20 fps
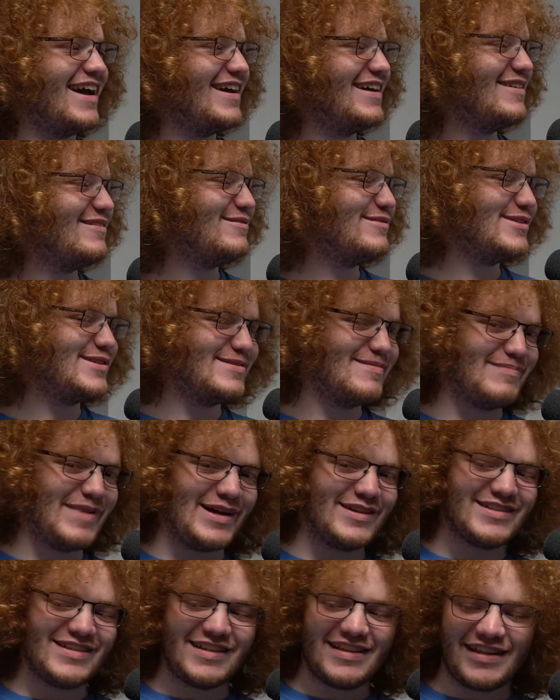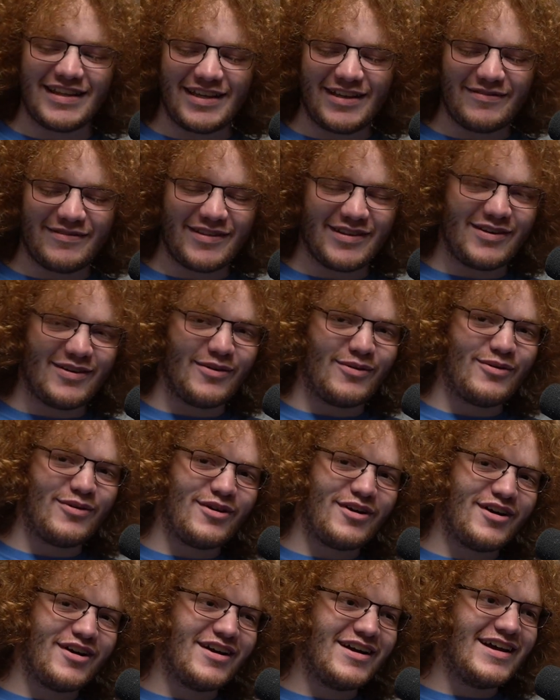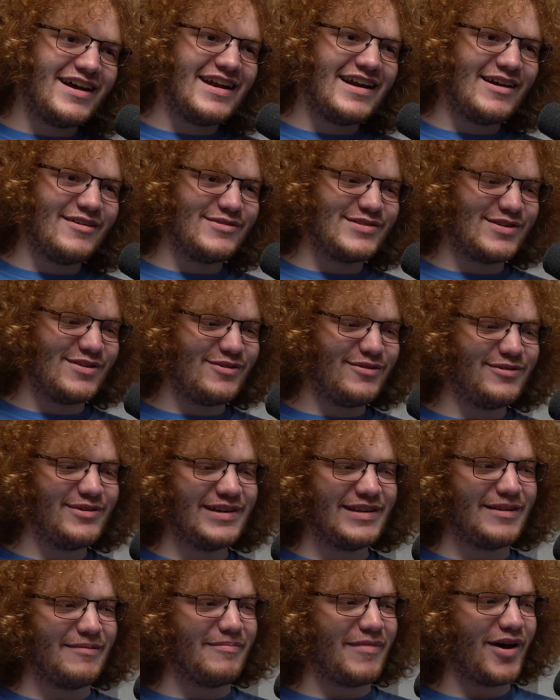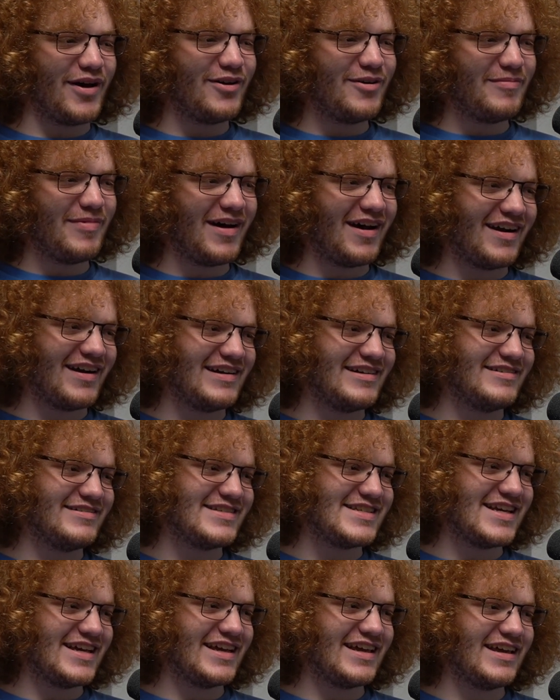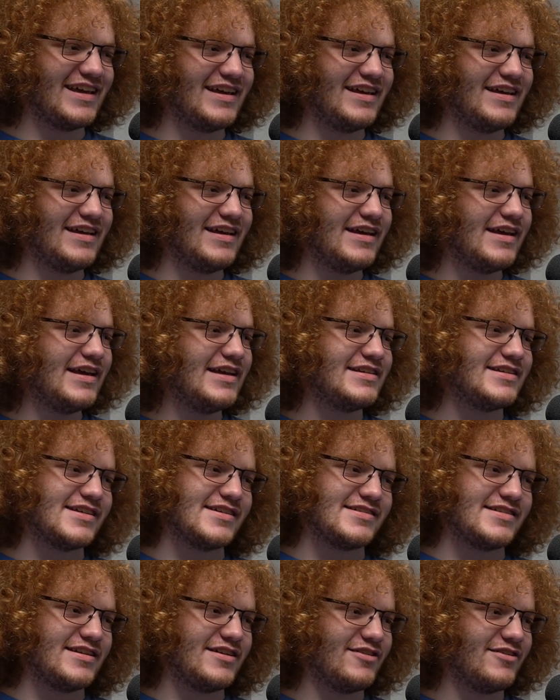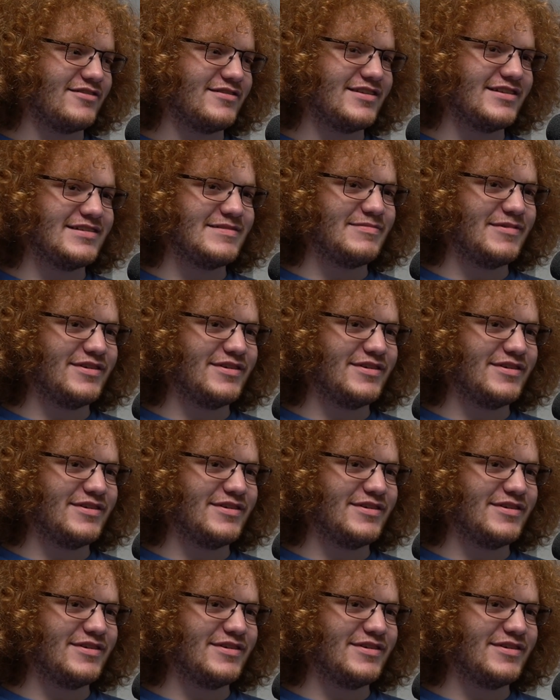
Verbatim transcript: I I was about to leave the door, and I was holding the monopod, and I was like it doesn't hurt this